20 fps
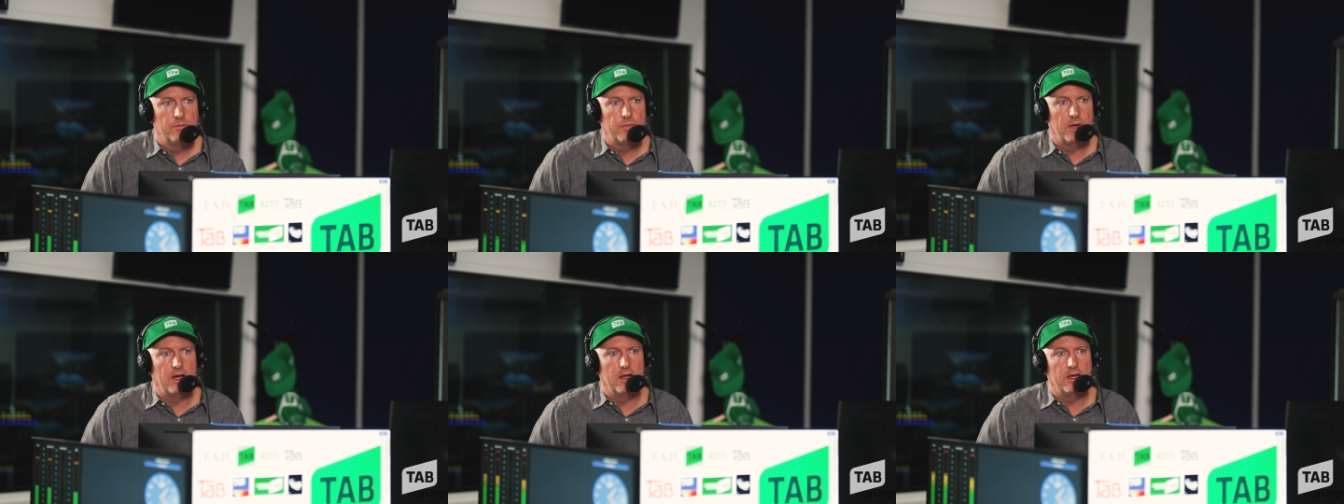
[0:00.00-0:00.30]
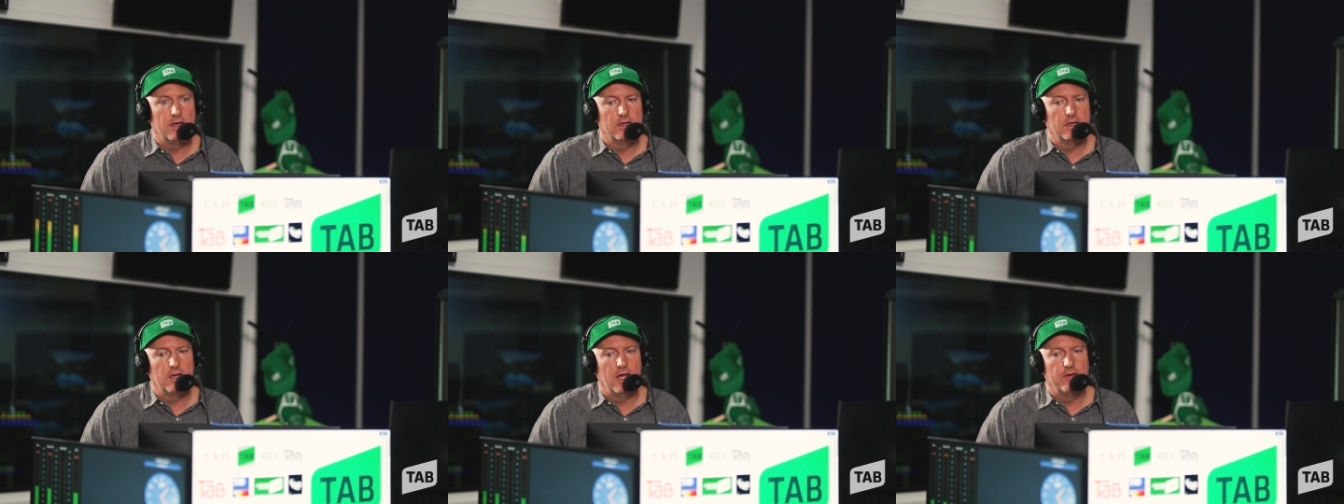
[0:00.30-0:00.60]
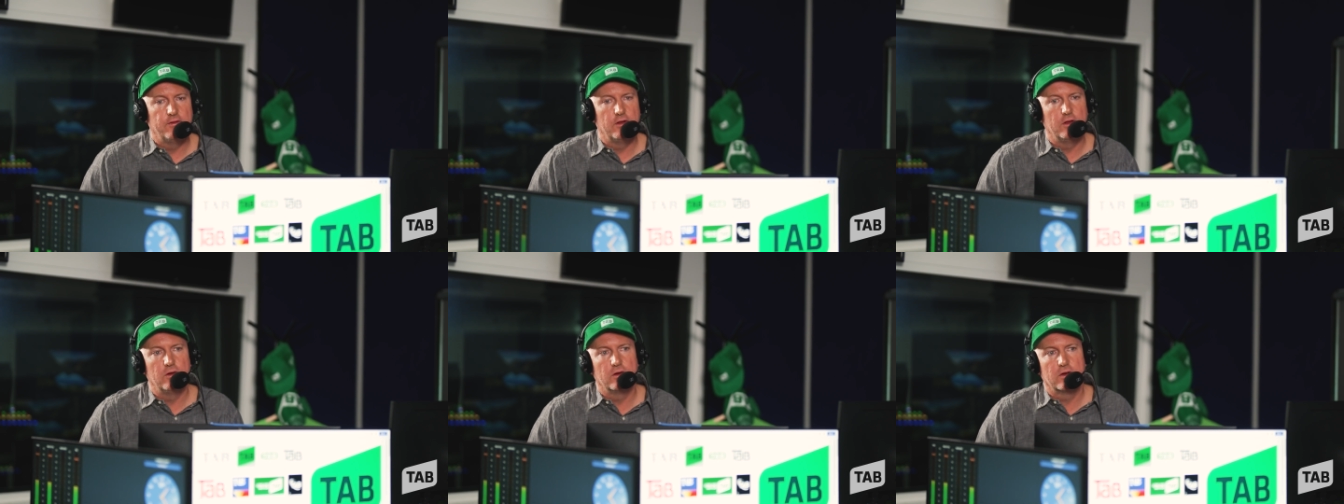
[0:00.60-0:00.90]
But
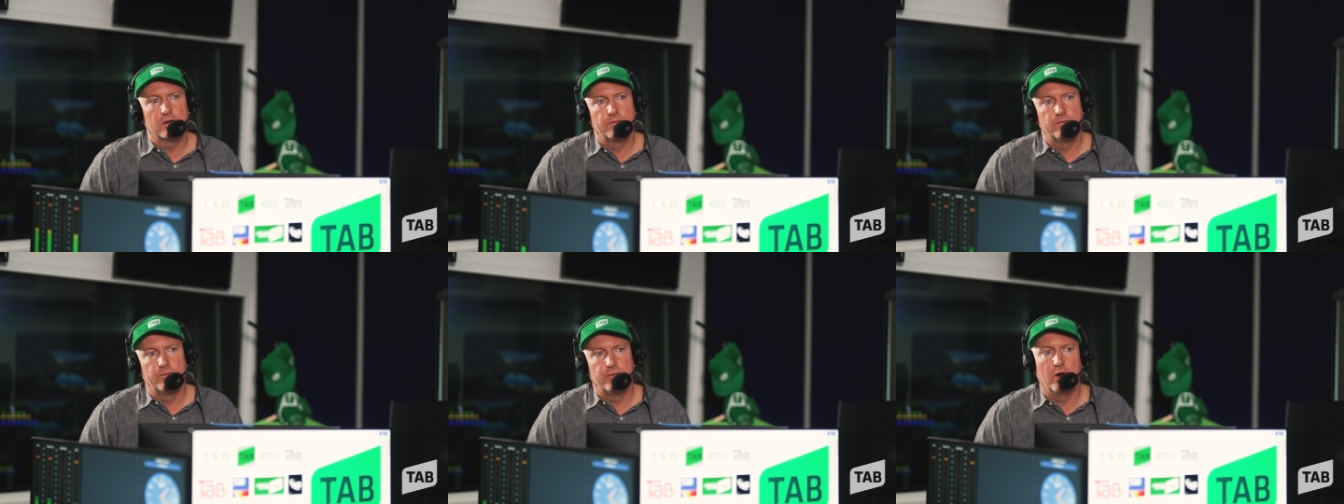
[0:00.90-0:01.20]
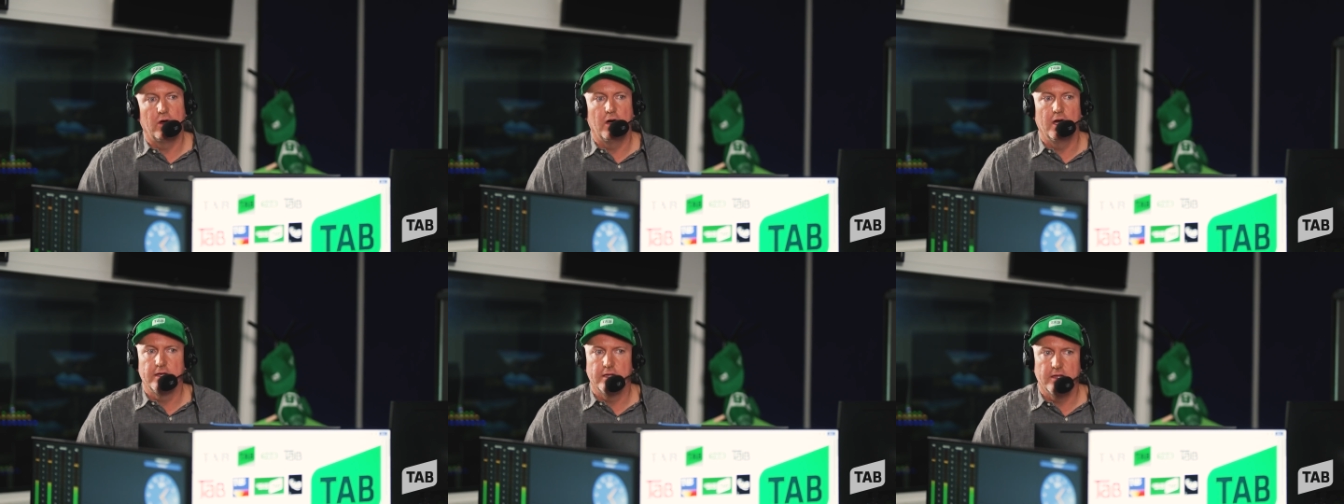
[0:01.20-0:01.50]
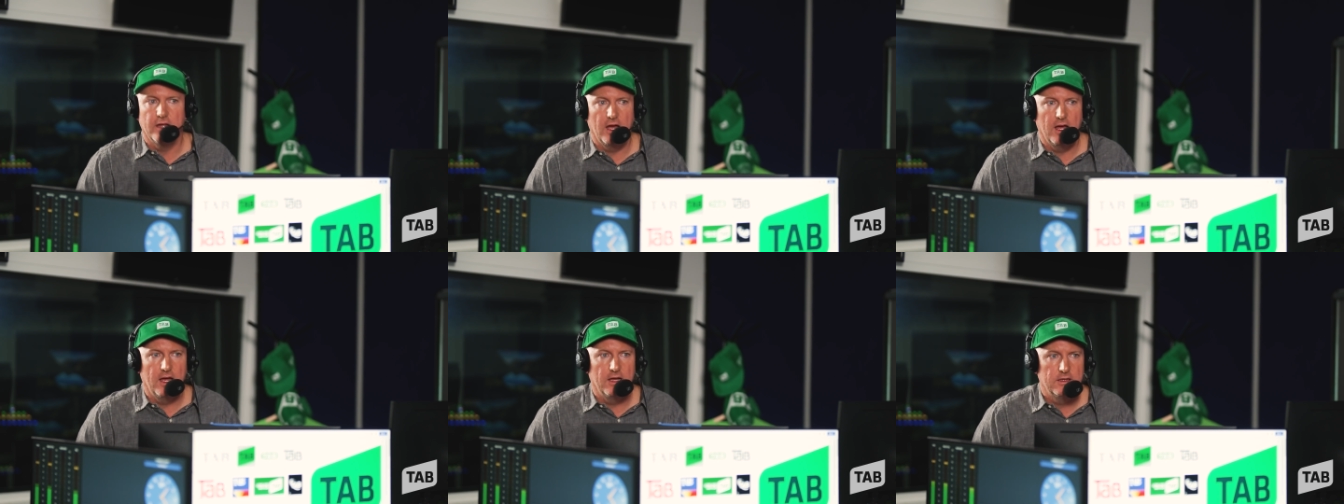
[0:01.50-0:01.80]
have a look prior to
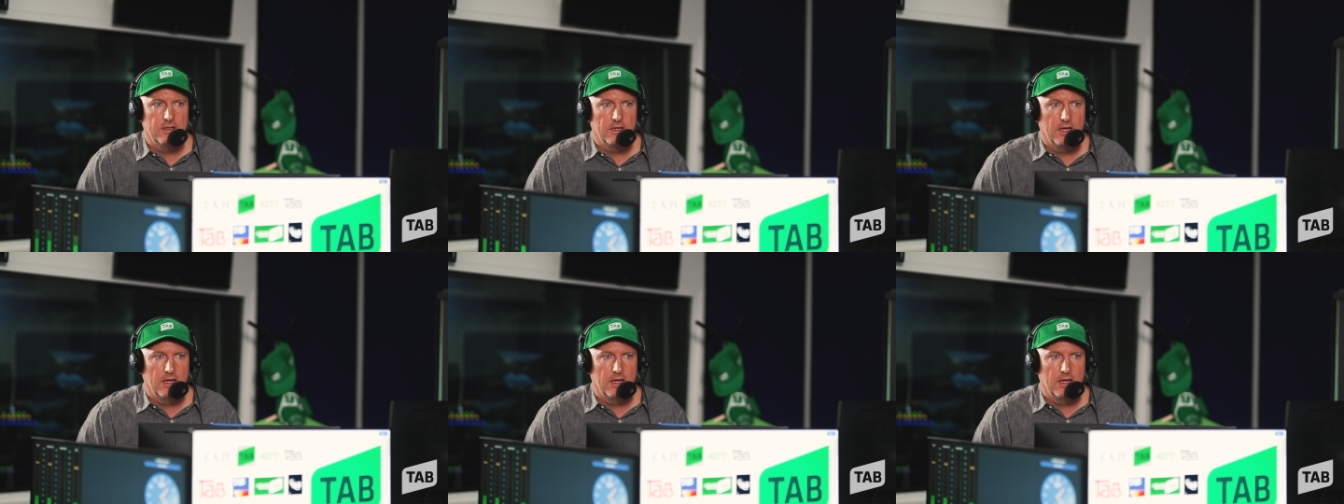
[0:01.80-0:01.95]
that.